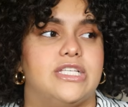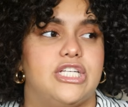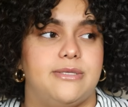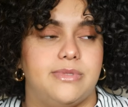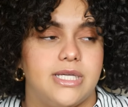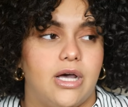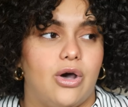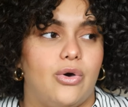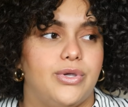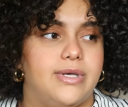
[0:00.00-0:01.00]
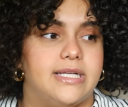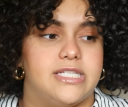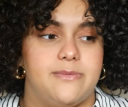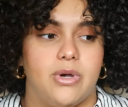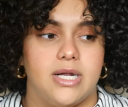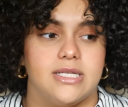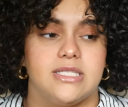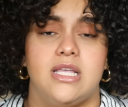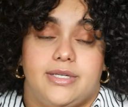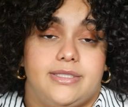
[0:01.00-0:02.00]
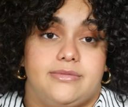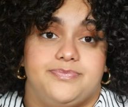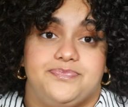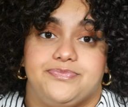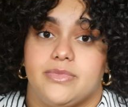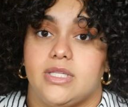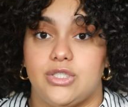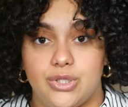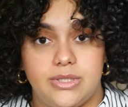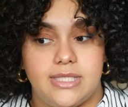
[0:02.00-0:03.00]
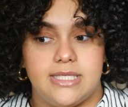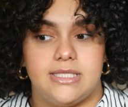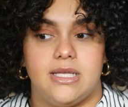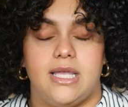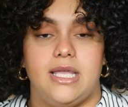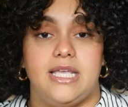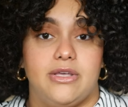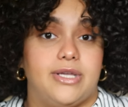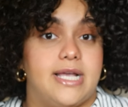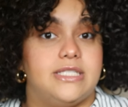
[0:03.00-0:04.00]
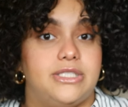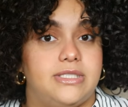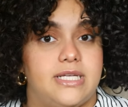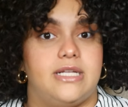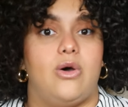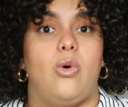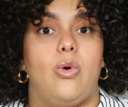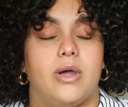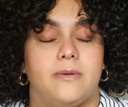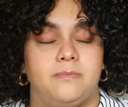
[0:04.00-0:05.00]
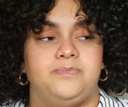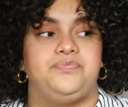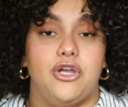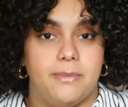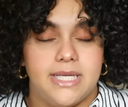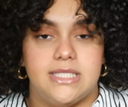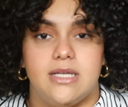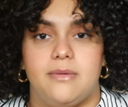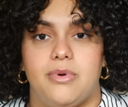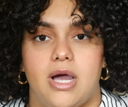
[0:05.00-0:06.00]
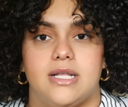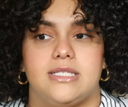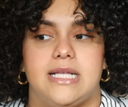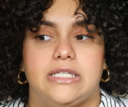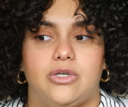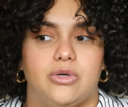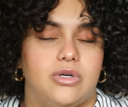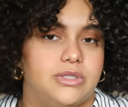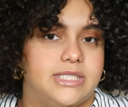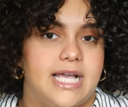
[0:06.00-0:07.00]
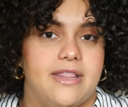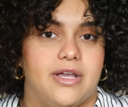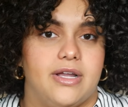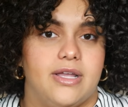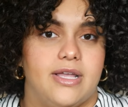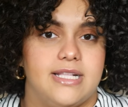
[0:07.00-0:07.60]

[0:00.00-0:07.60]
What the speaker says: you got cheap gel or you got cheap products. Girl, the truth is either yes, you did, or you're mixing up products that don't go together.